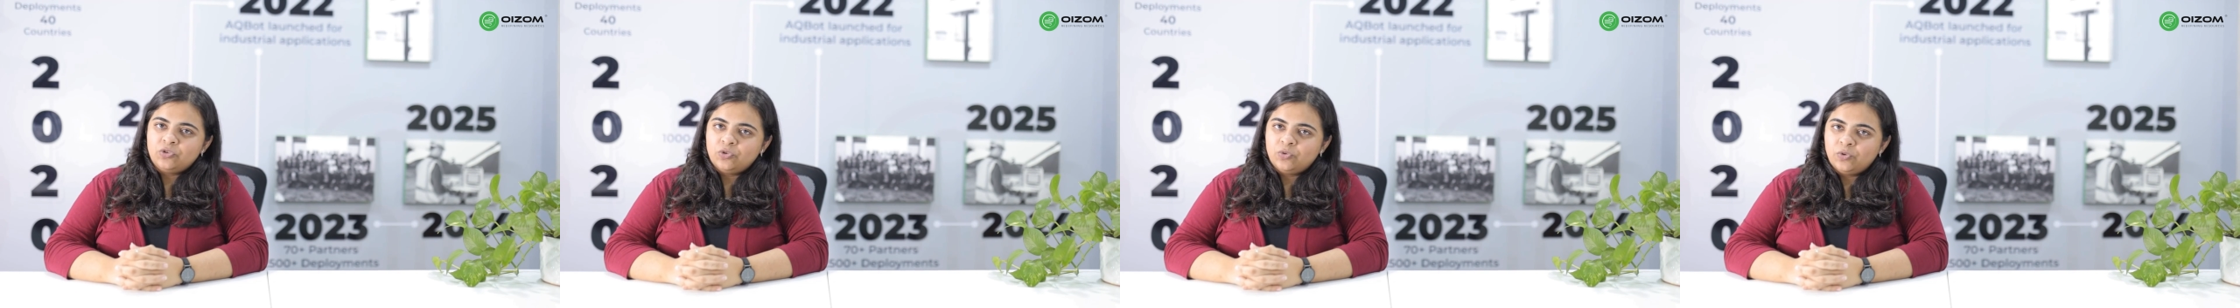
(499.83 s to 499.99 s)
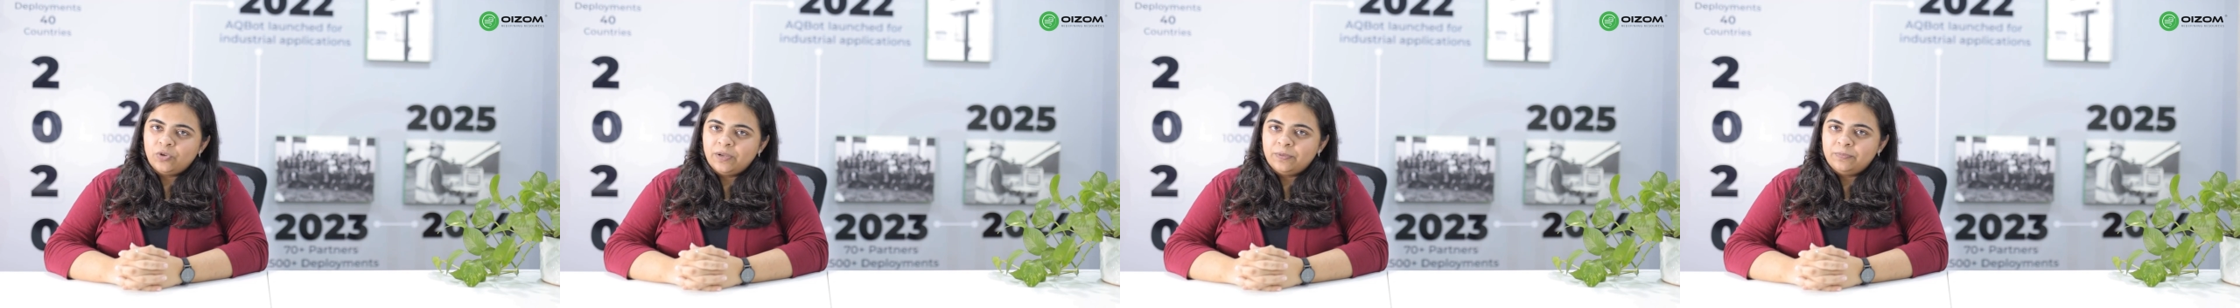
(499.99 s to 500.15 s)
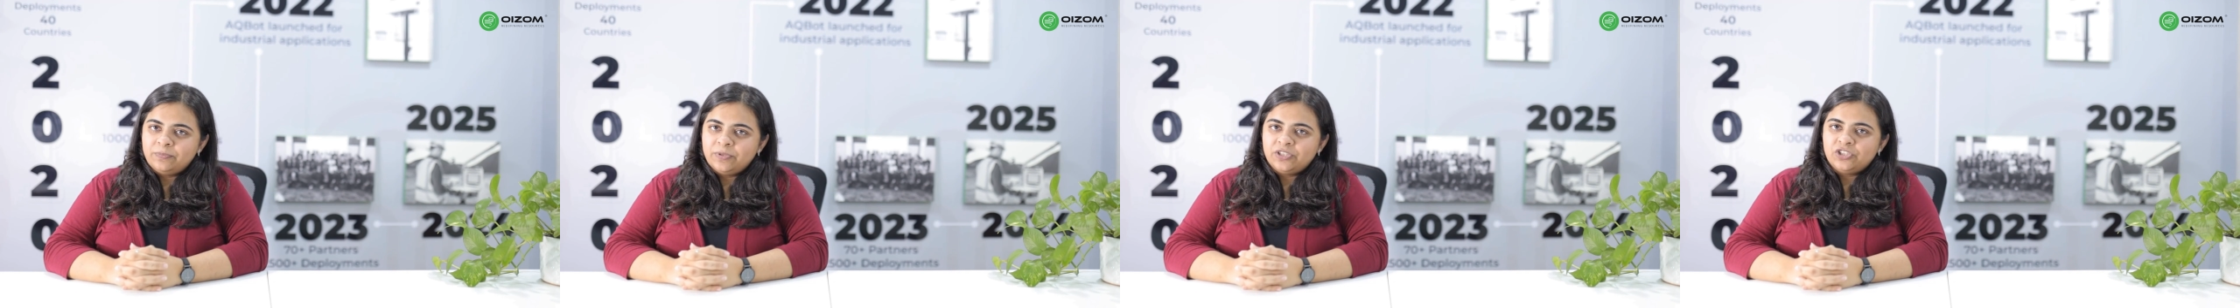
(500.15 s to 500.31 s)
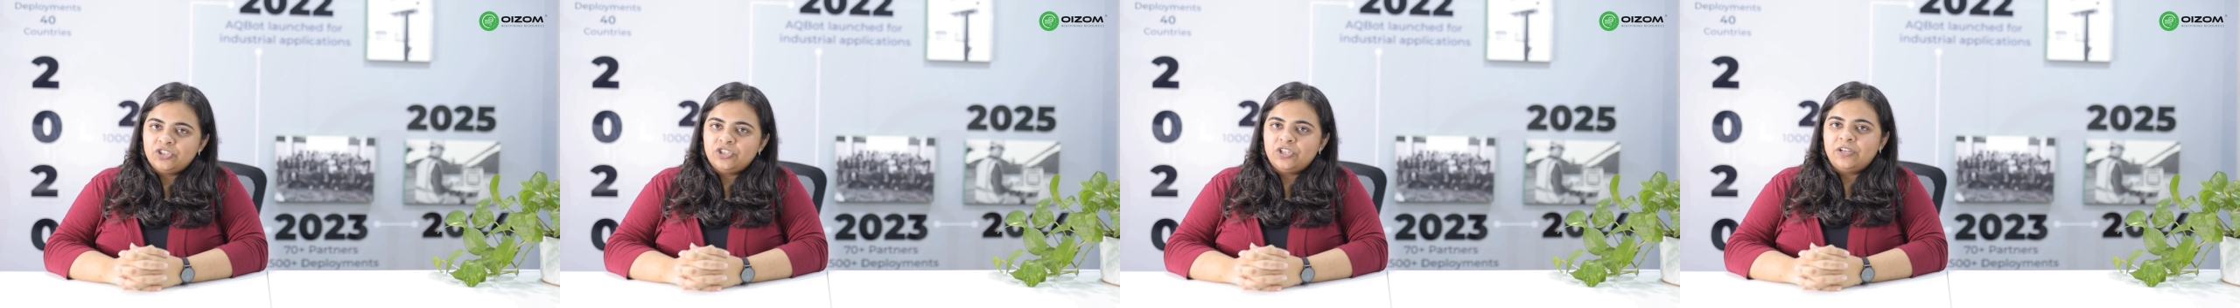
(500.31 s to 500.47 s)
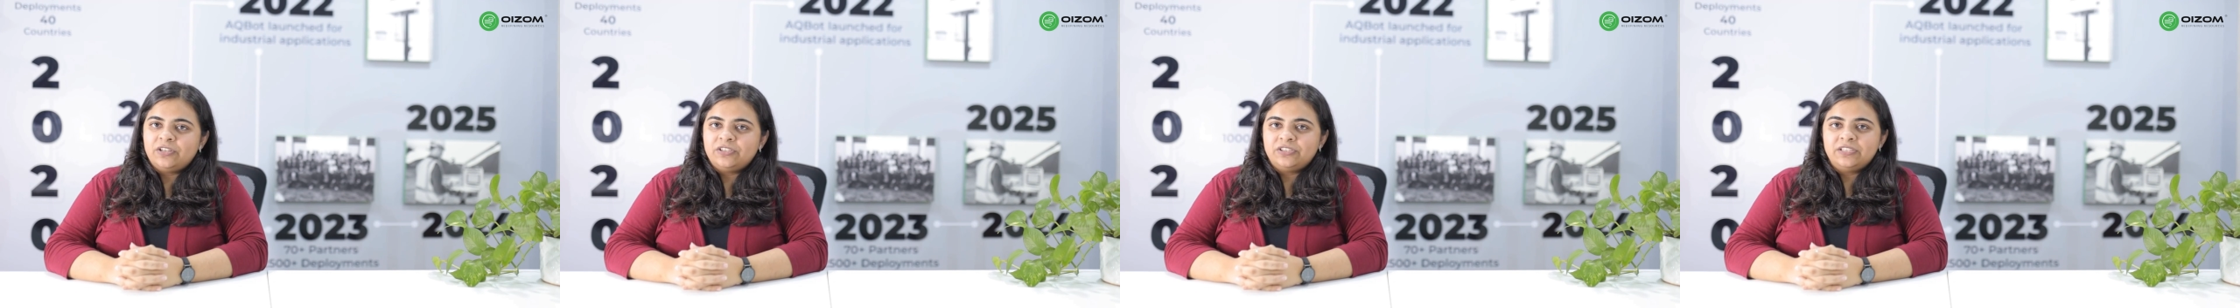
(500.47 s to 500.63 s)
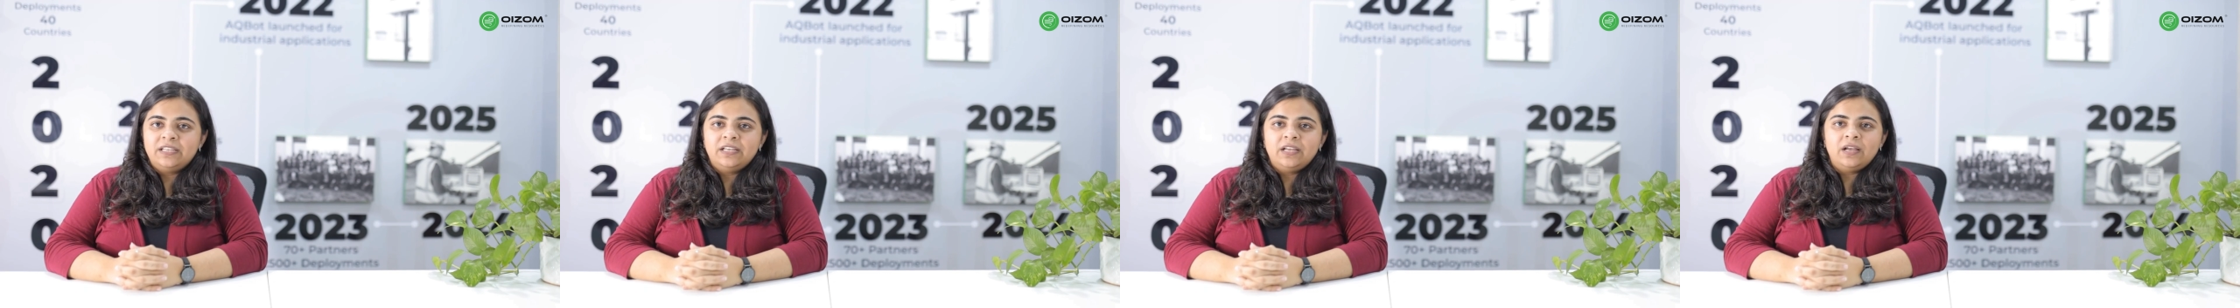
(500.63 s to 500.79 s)
to
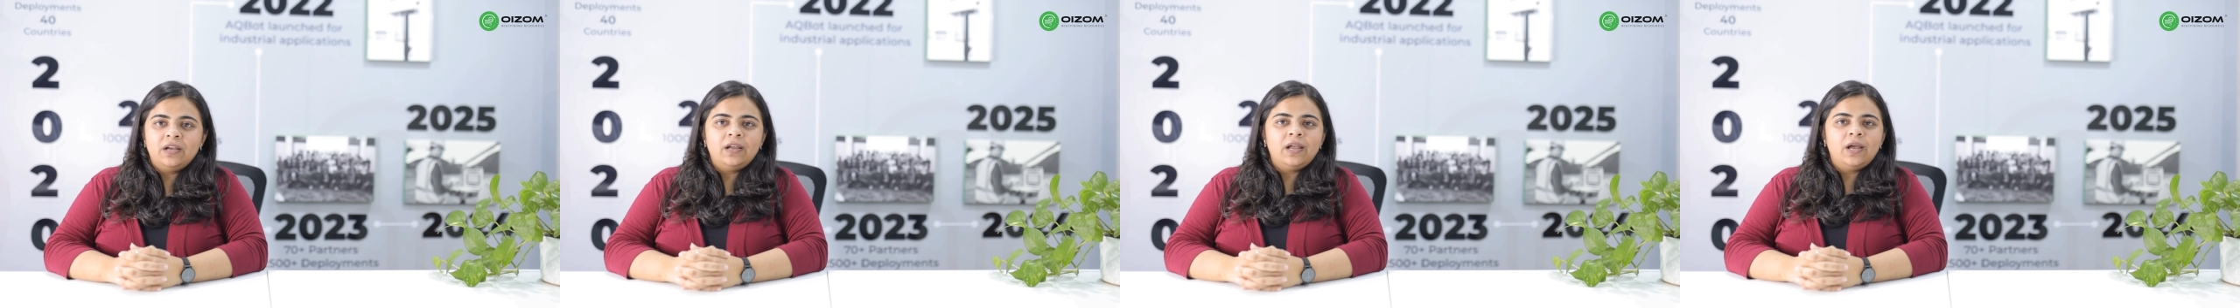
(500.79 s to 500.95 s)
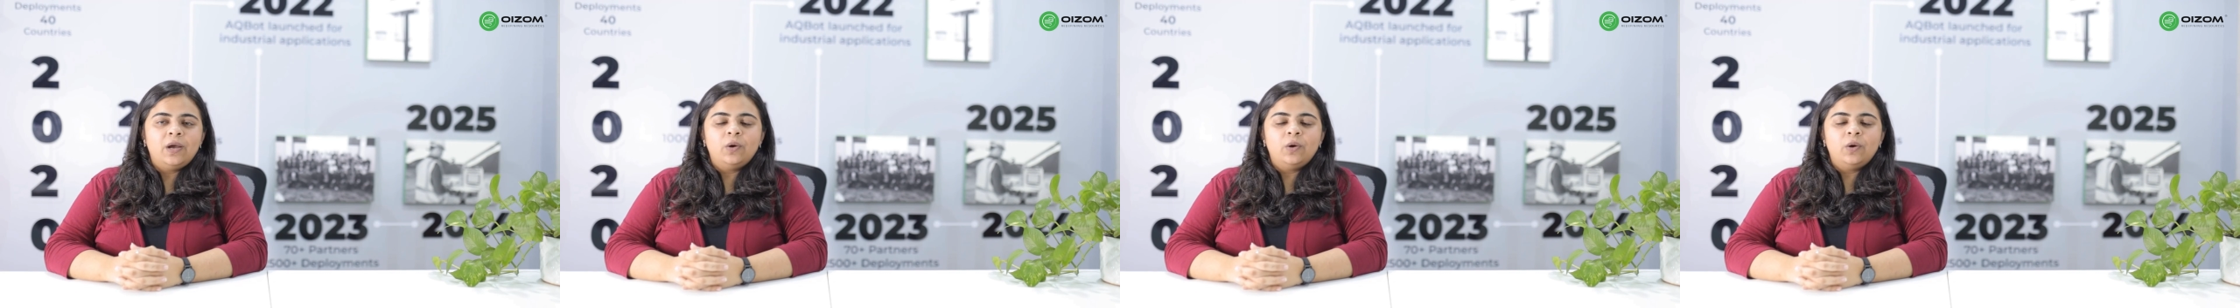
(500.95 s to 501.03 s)
emissions in our